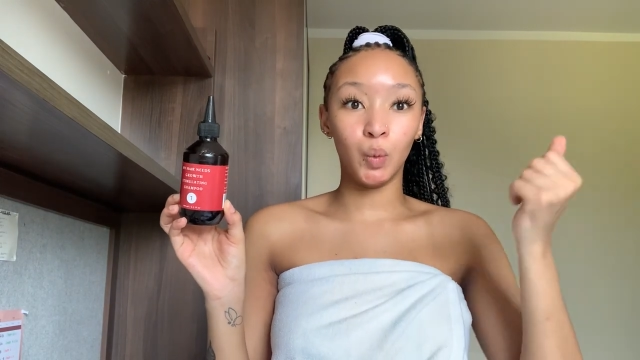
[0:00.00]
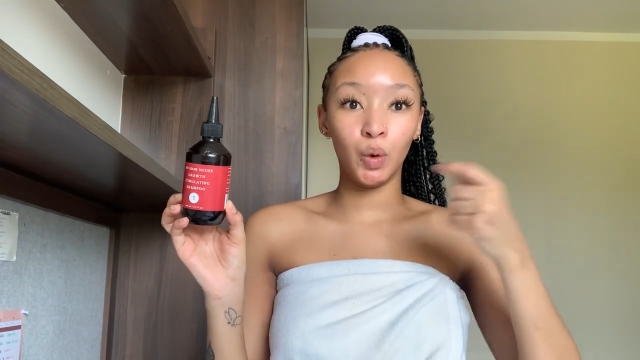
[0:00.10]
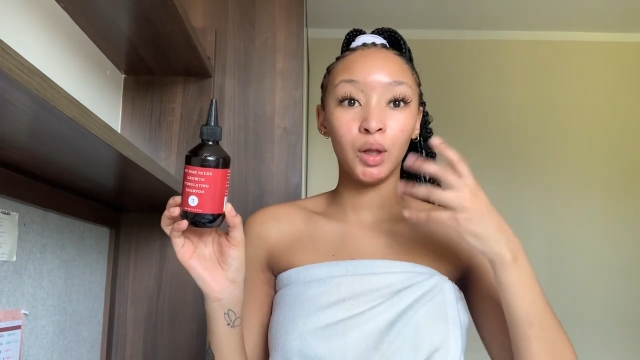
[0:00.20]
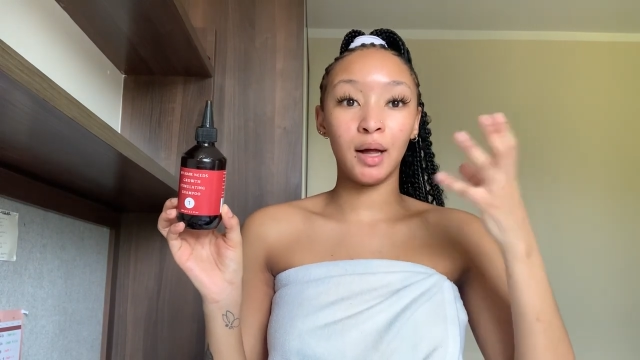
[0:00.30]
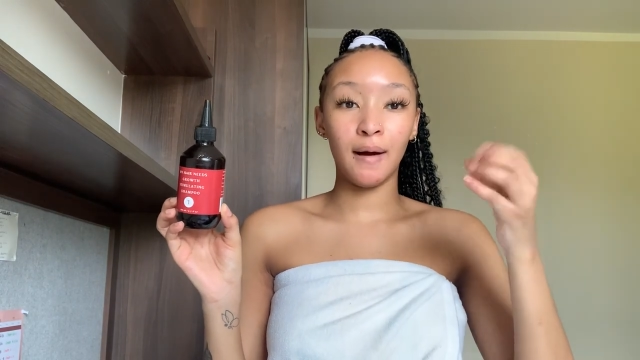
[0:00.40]

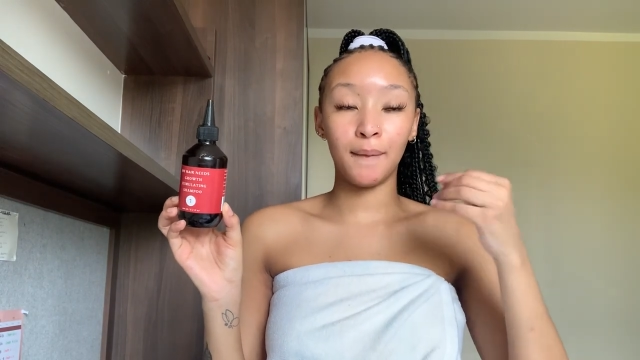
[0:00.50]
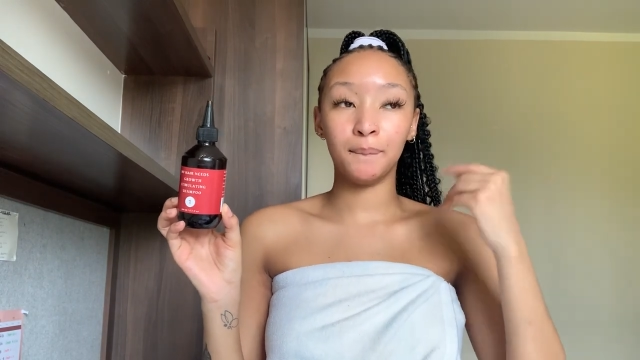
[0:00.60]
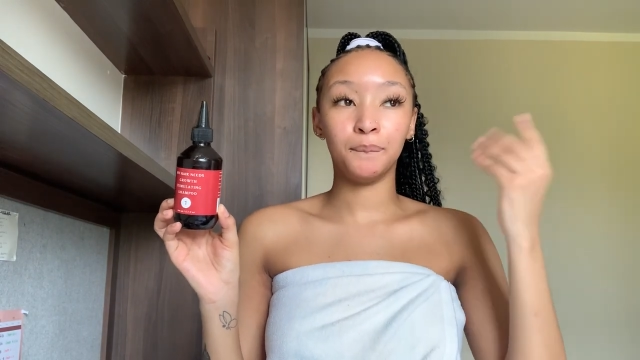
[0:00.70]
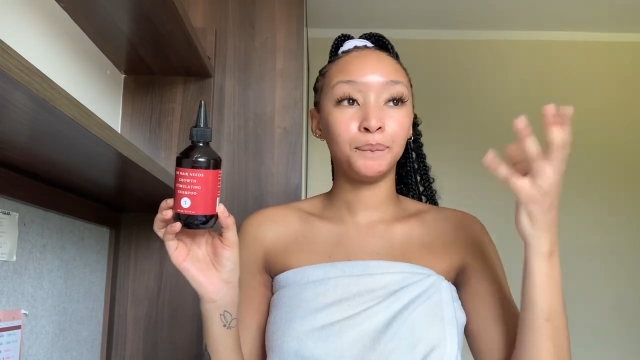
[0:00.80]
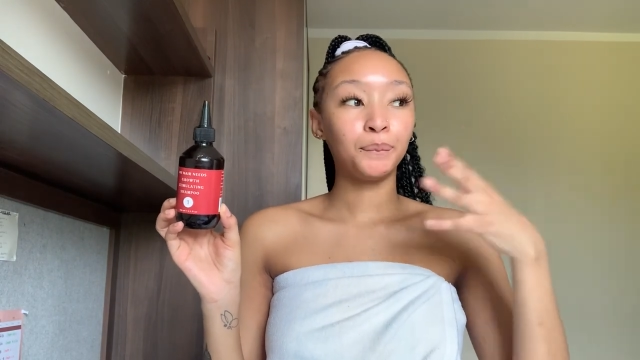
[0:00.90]
will
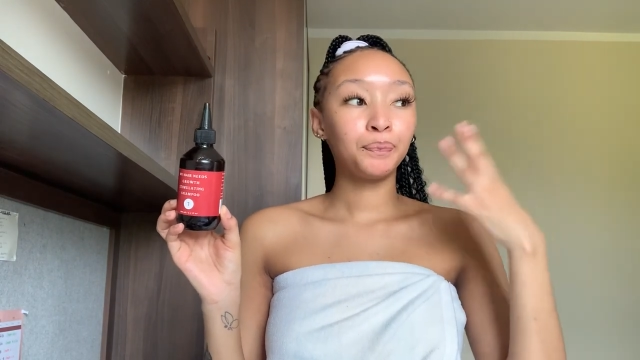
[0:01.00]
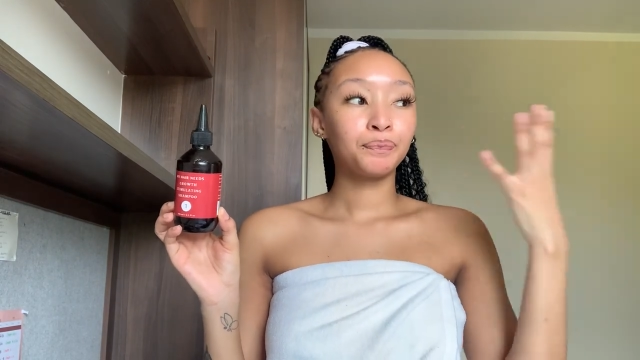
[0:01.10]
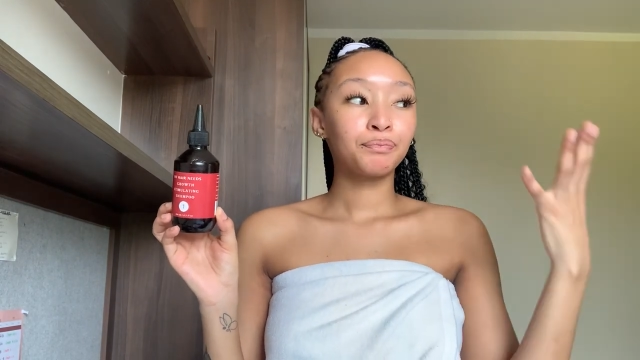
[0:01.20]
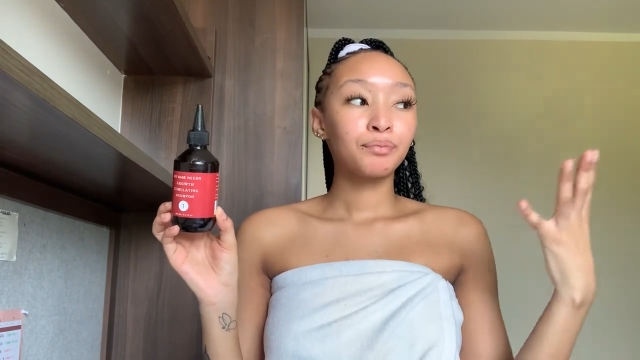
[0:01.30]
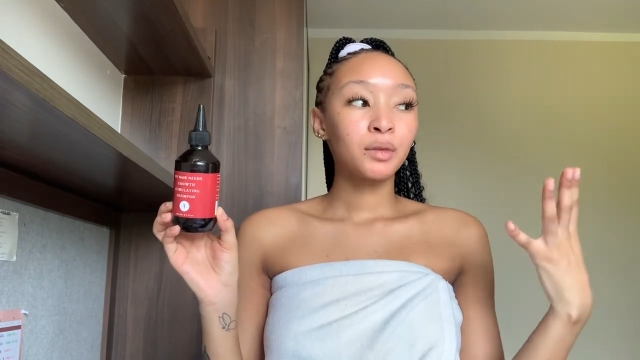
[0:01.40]

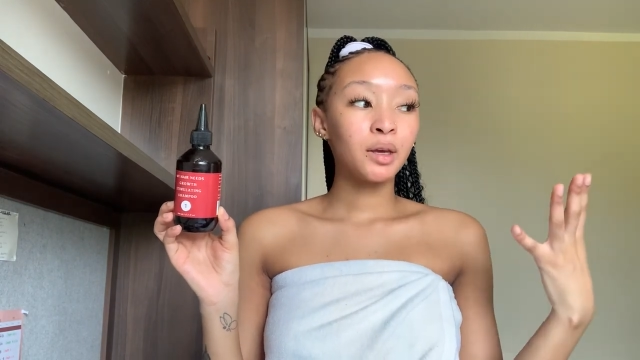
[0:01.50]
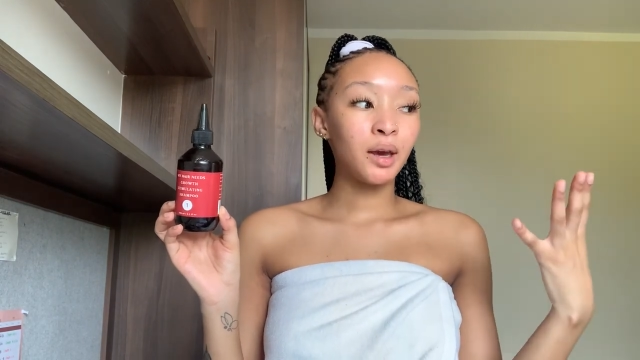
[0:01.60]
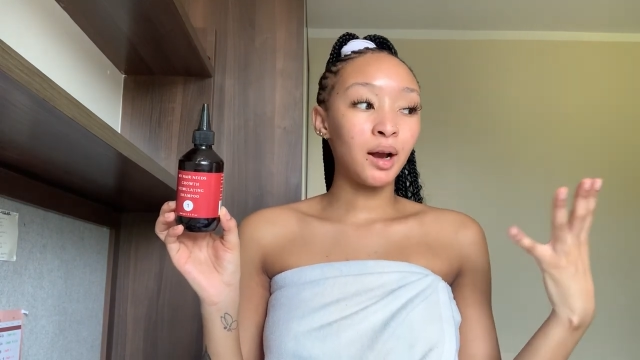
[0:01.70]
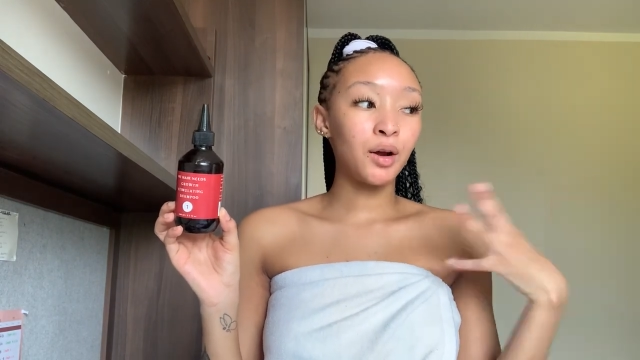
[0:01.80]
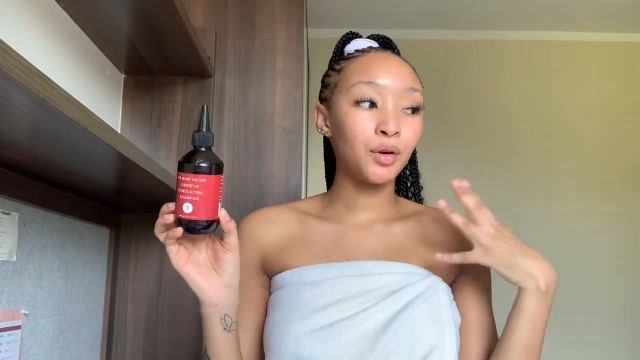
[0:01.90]

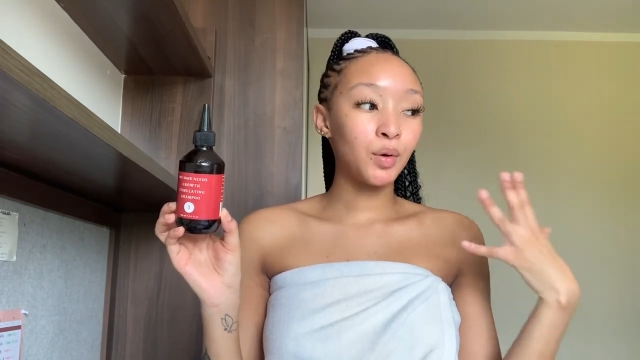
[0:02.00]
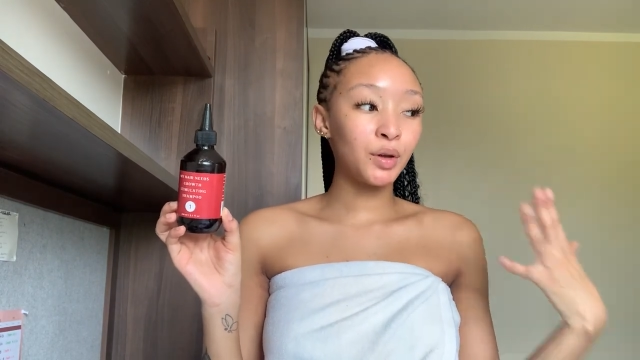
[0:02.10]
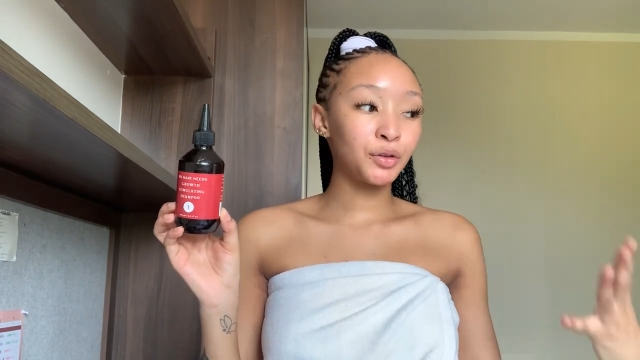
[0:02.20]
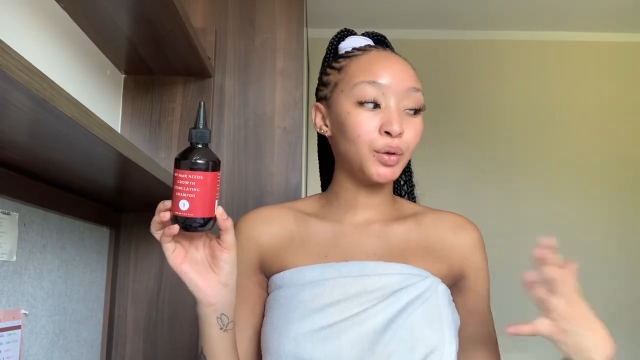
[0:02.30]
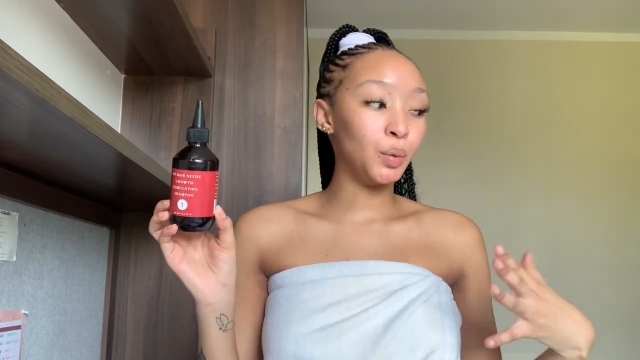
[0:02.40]
I don't know
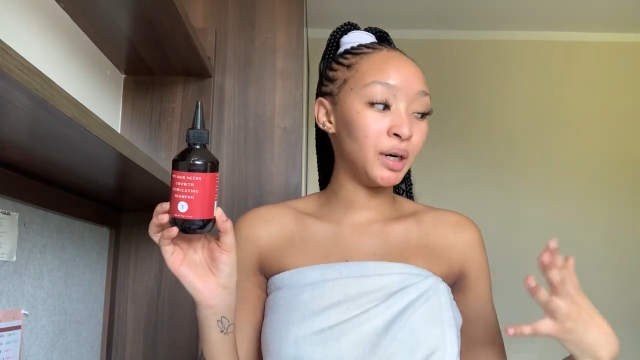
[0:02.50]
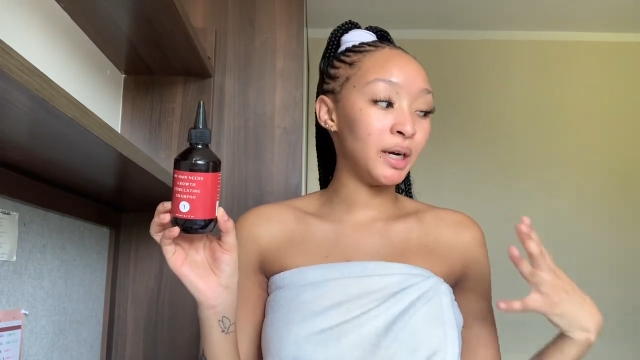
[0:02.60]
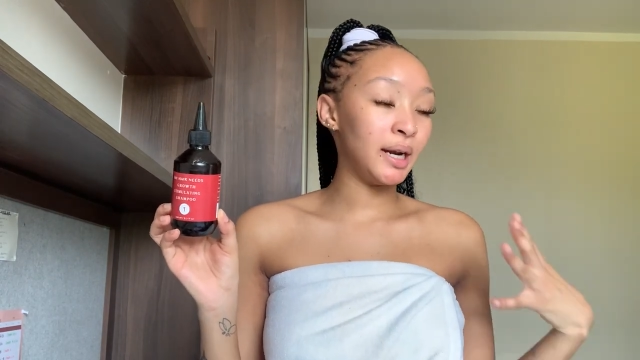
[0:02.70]
what's the word in